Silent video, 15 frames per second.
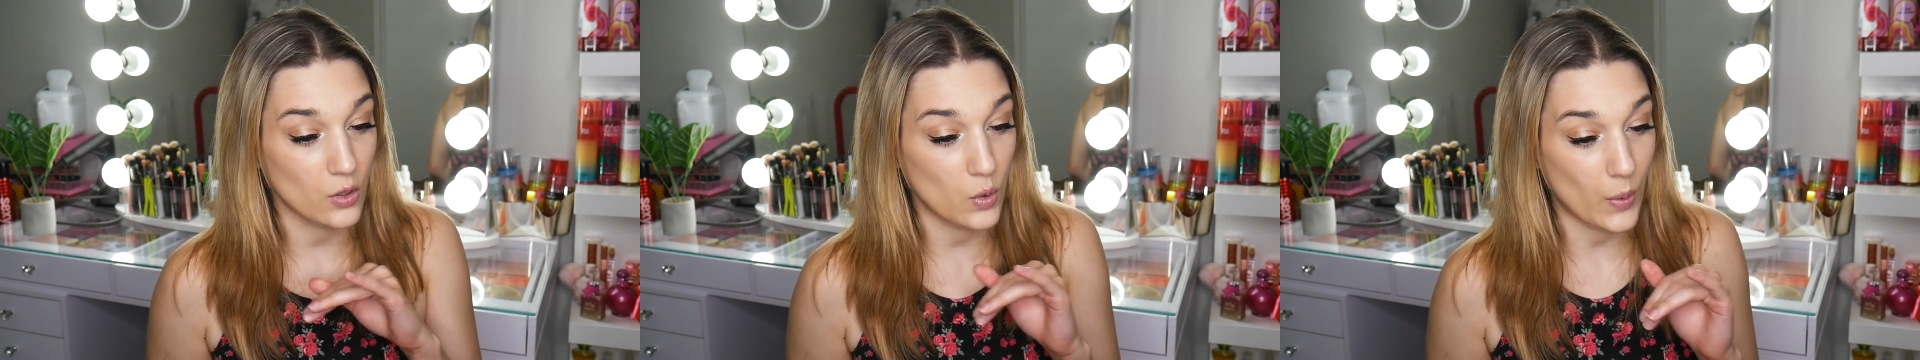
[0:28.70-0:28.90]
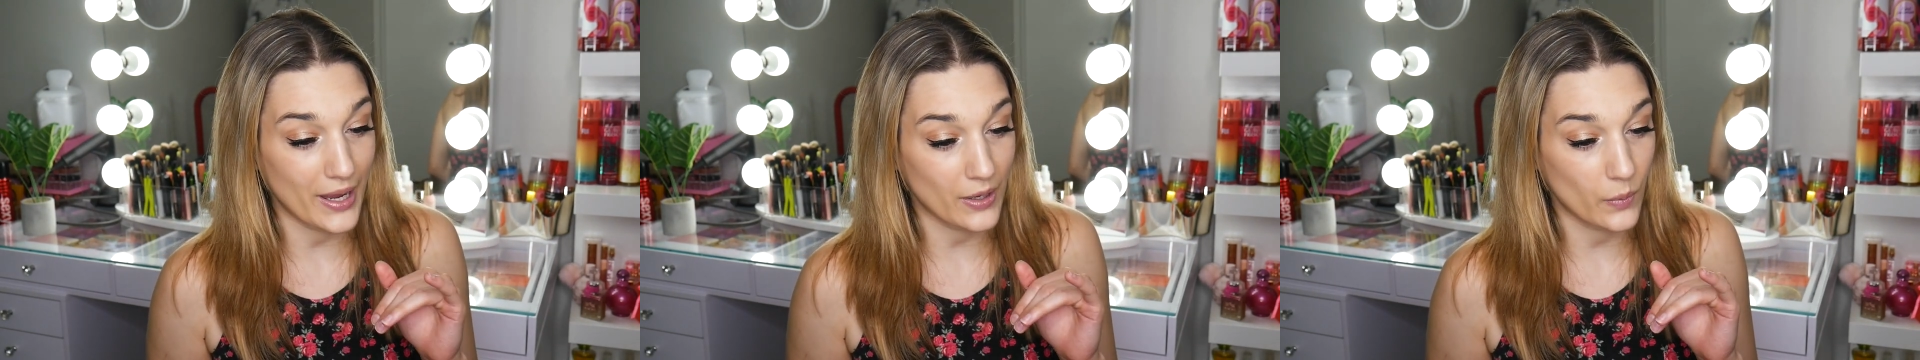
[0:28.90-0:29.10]

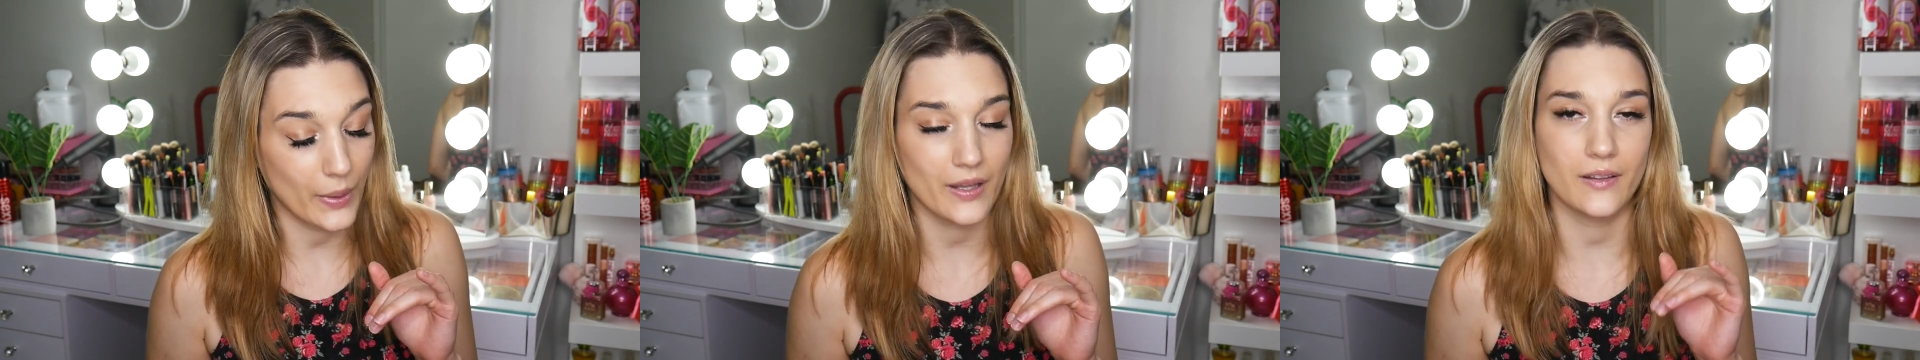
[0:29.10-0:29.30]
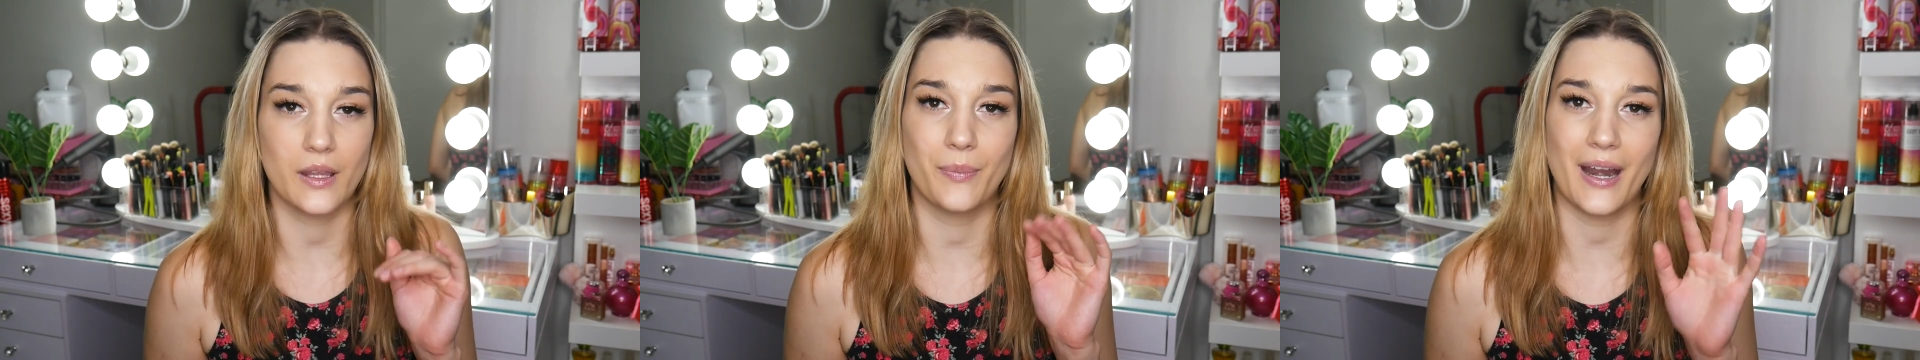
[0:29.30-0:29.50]
quite
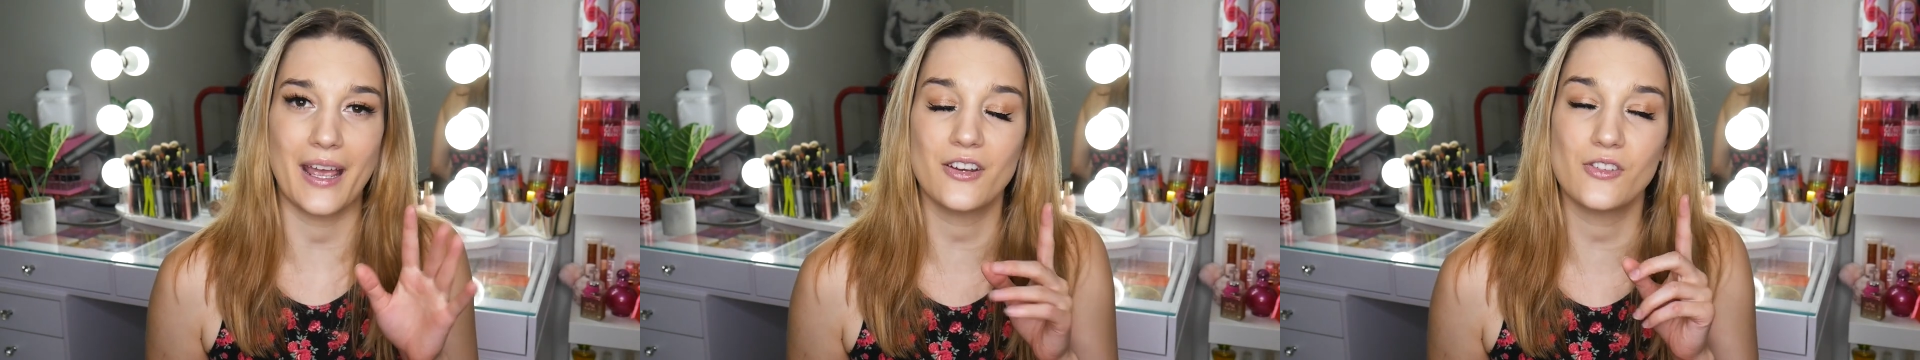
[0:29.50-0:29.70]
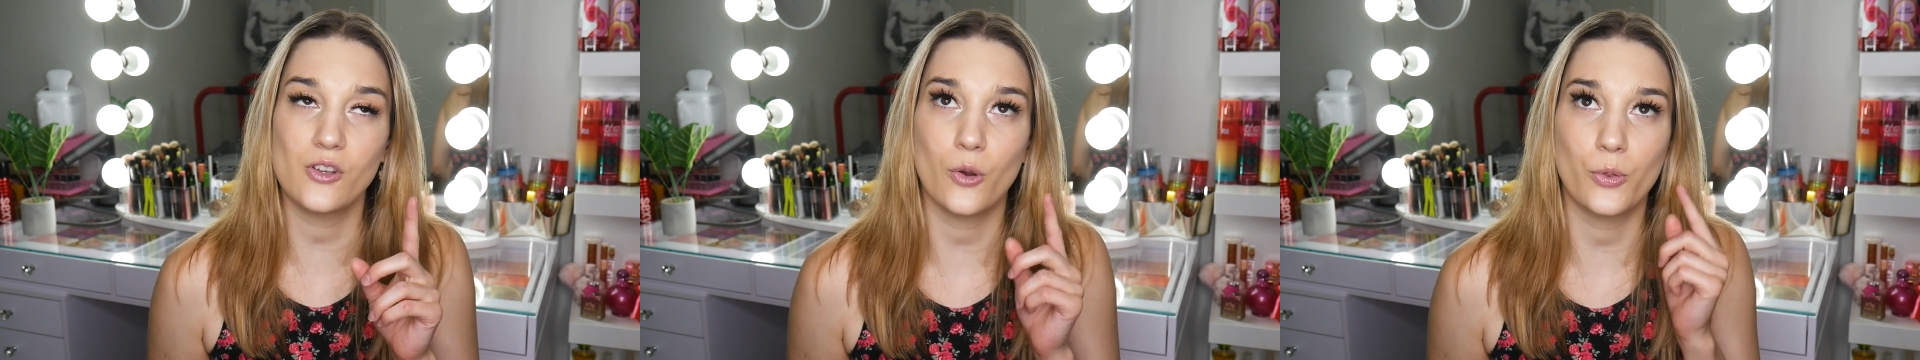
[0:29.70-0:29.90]
quickly, but I
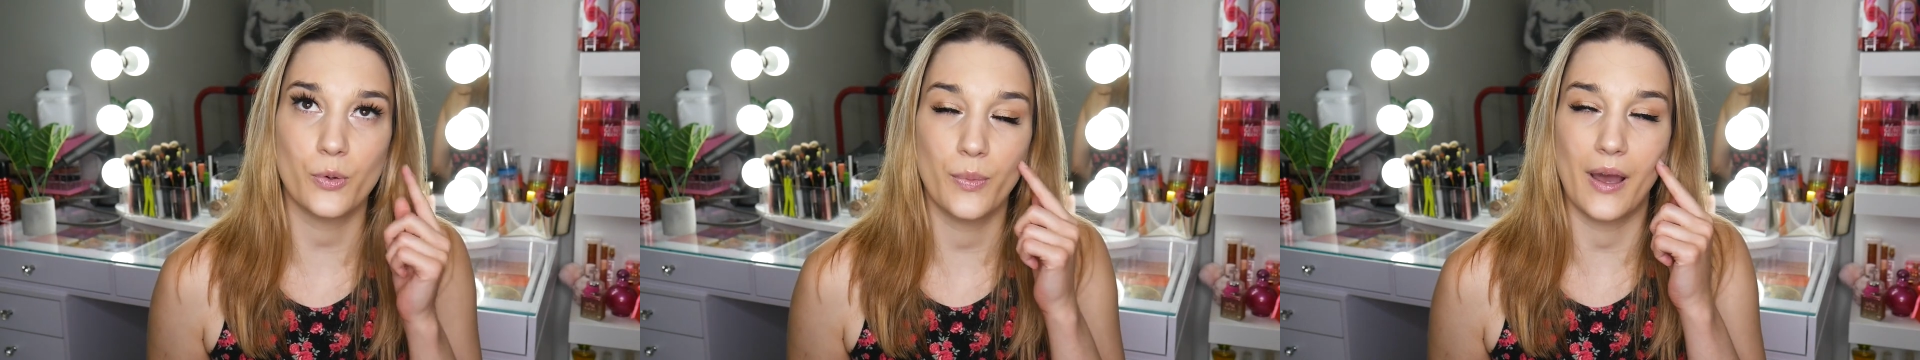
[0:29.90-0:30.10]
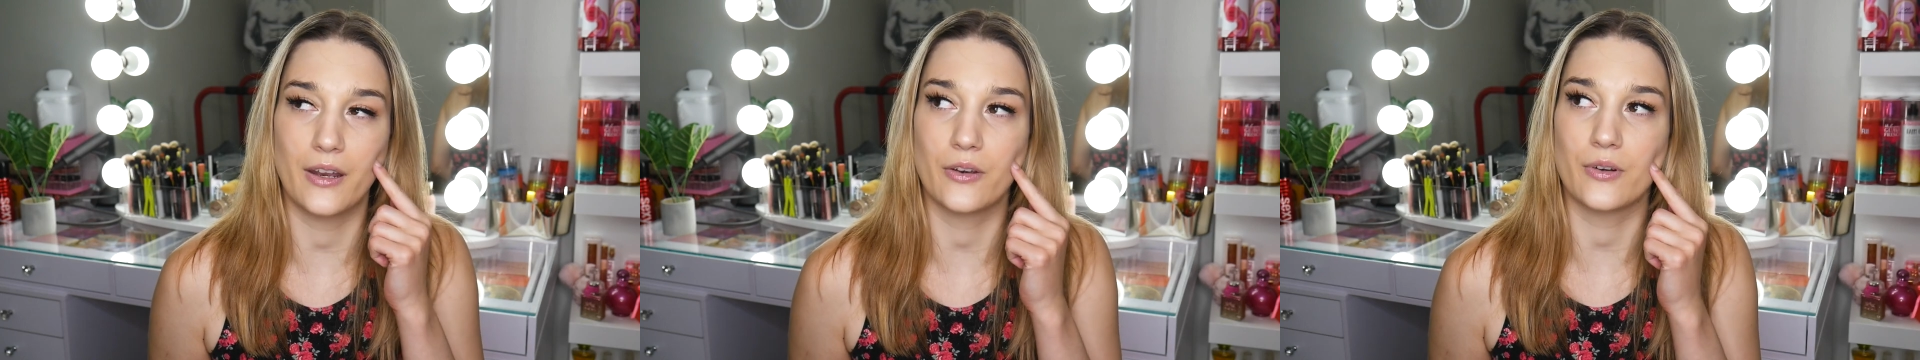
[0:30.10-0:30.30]
actually go through body